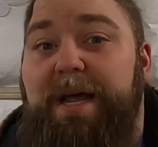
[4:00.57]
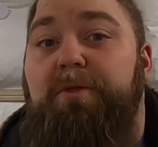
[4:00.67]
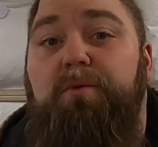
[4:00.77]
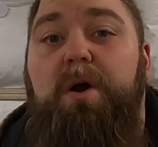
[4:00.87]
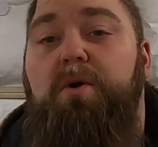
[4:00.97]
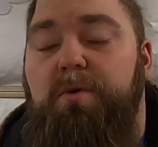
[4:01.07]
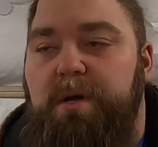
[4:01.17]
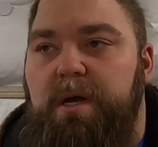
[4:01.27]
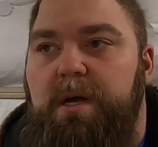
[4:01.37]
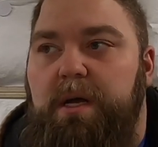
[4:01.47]
down the
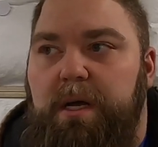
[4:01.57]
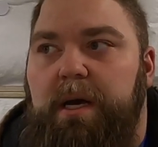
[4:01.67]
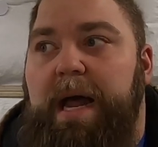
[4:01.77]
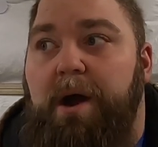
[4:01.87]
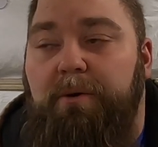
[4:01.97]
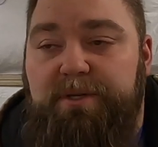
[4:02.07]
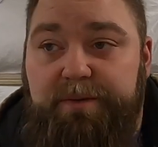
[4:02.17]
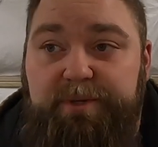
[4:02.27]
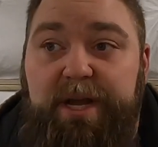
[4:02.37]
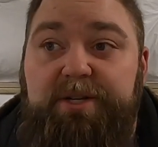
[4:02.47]
road an hour and
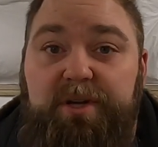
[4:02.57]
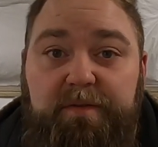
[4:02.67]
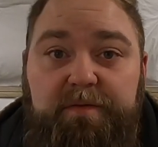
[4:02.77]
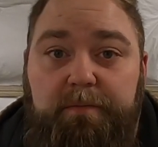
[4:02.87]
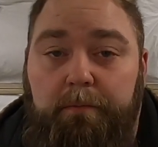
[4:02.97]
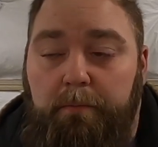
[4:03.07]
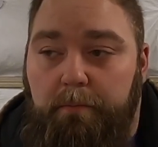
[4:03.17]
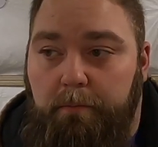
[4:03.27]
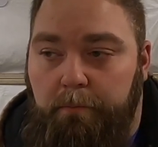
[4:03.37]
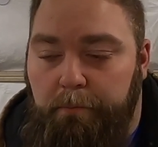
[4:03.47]
some change of
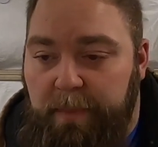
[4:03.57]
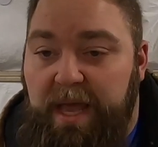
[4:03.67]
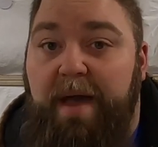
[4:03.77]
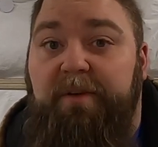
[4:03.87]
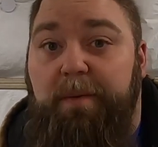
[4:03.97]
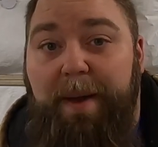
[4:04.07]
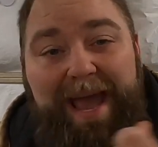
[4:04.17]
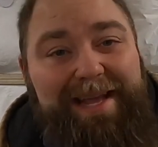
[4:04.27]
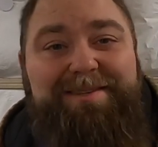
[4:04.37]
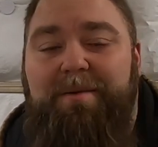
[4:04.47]
me having to
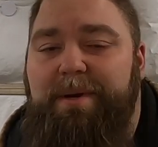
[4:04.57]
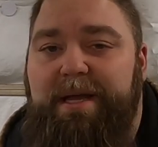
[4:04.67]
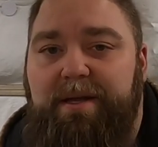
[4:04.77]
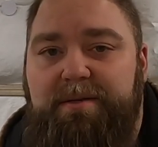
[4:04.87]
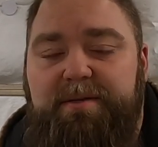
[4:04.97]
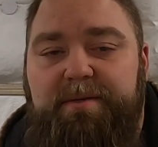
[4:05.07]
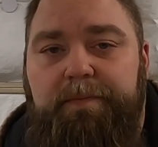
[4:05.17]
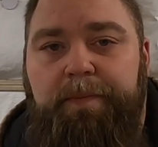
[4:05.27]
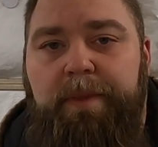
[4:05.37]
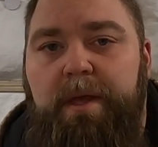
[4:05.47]
pay somebody else.
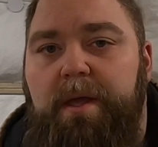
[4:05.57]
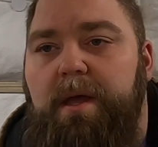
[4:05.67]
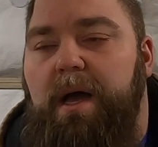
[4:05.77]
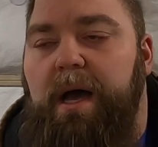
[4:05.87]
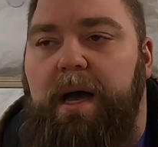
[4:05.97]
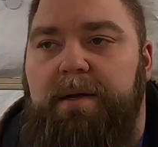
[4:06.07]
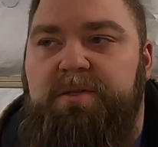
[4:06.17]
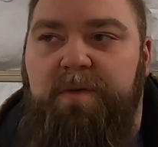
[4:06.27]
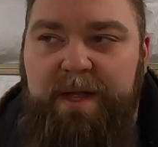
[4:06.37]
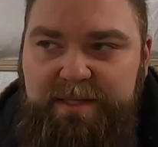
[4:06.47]

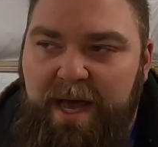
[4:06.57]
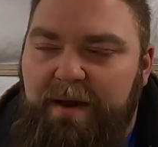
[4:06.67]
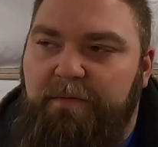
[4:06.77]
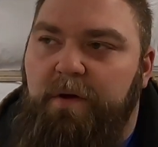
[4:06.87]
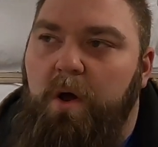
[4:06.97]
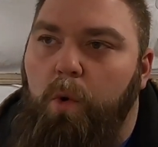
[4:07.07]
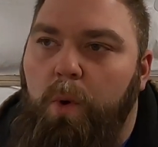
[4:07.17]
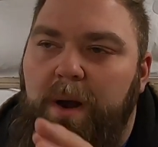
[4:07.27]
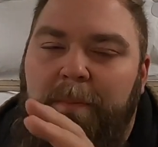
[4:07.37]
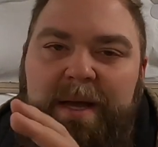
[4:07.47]
So that's kind of
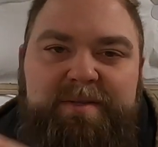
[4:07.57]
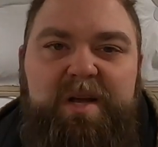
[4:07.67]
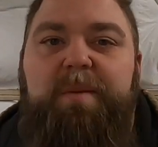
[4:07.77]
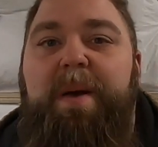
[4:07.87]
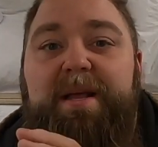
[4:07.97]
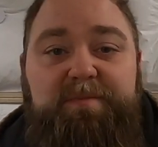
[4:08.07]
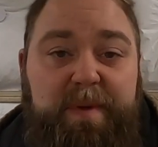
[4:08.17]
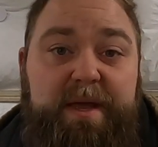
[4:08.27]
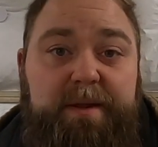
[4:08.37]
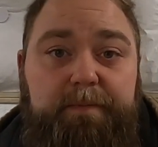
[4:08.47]
what my setup has
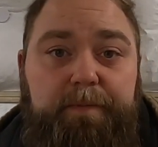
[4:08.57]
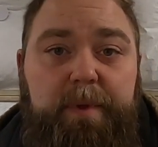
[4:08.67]
been.